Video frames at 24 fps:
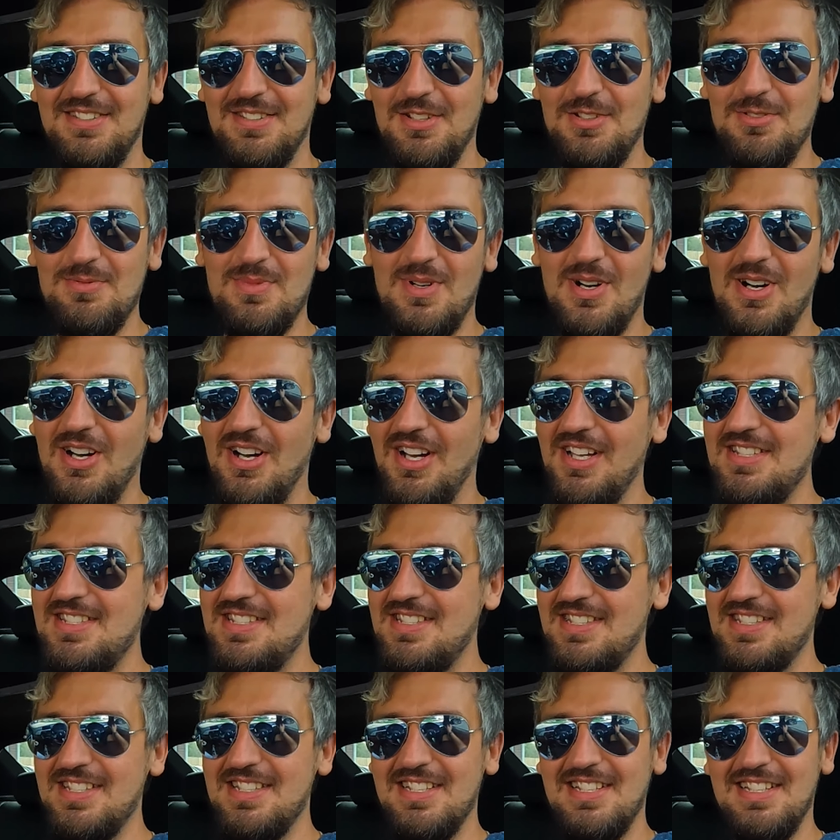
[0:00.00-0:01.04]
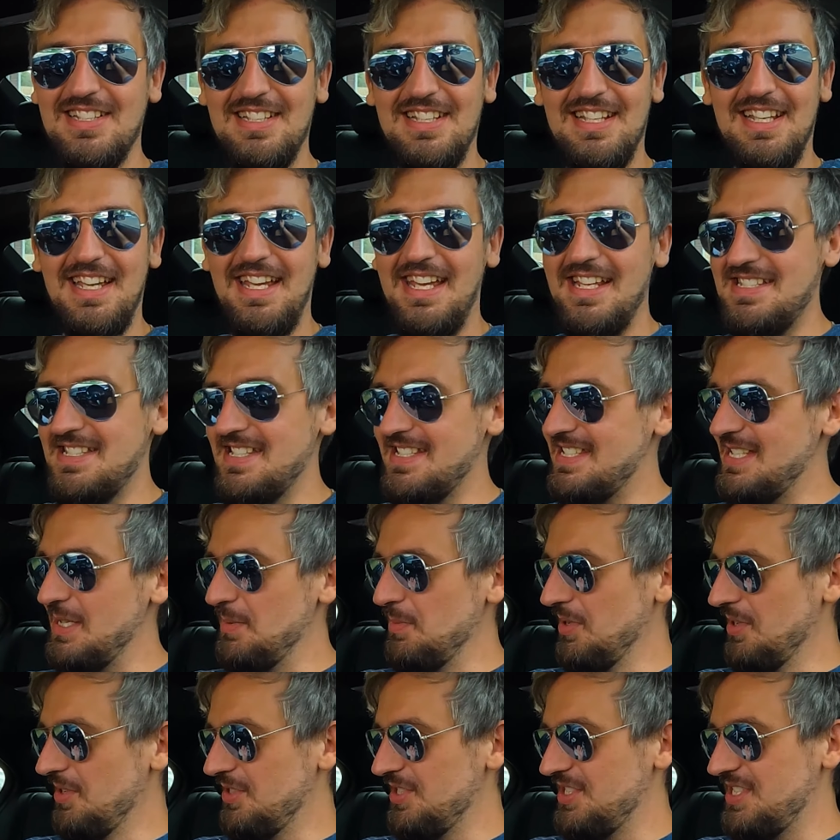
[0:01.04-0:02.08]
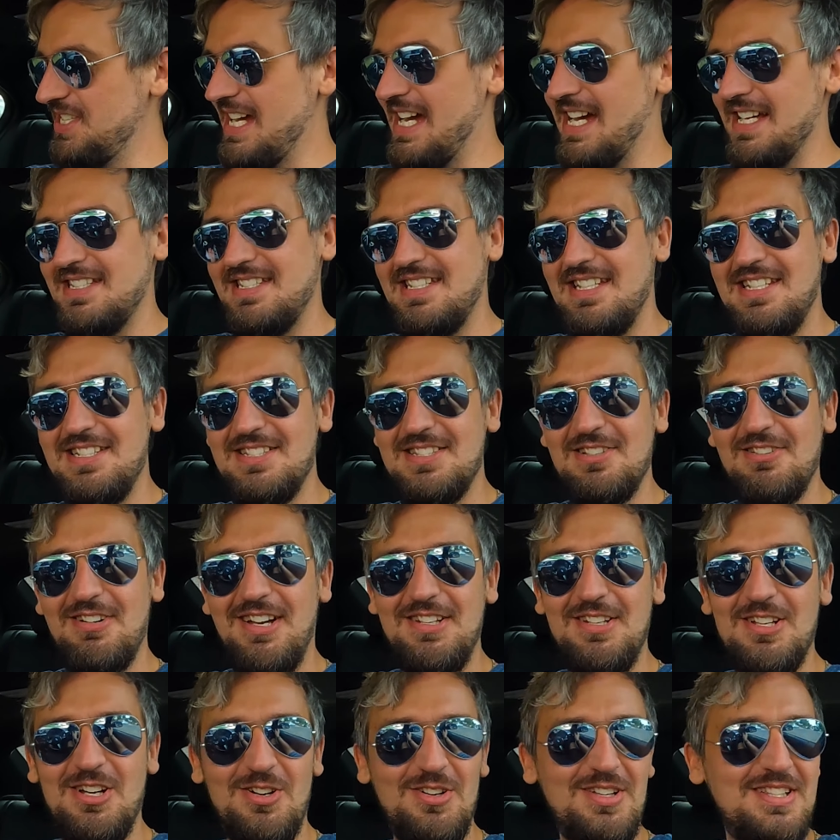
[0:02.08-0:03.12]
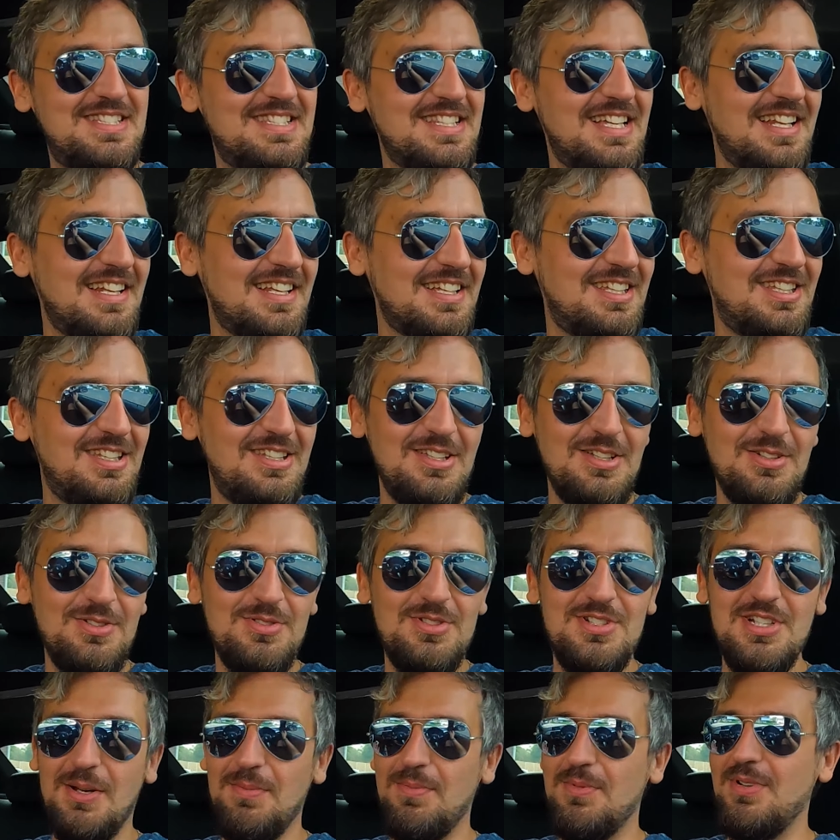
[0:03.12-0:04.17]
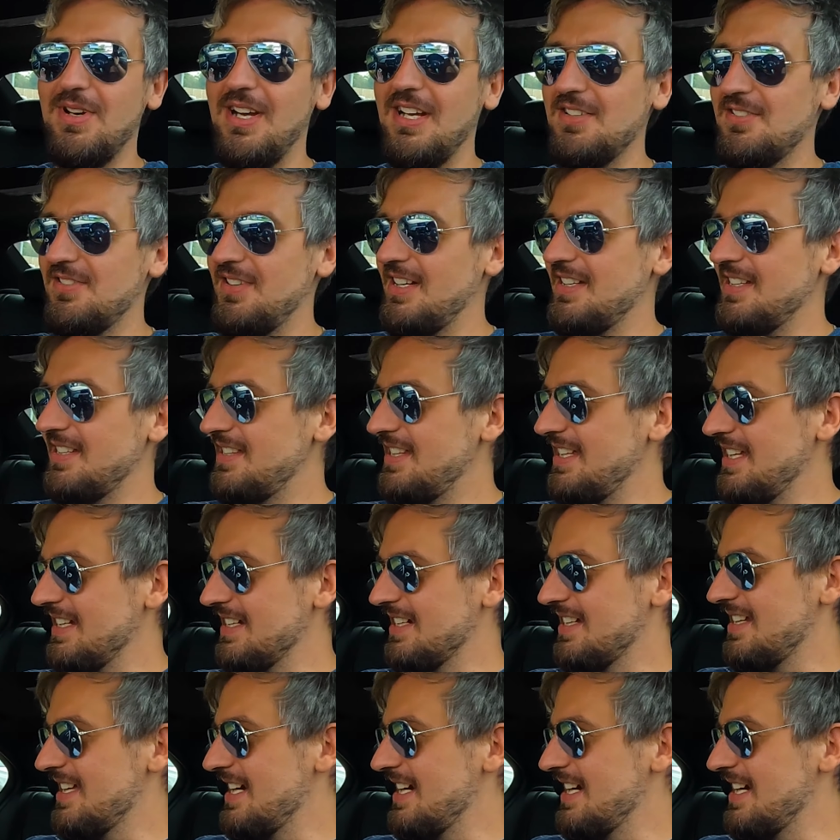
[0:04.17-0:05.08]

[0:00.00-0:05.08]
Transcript: New mods. It's a similar chassis, so I know it's not a huge upgrade or anything.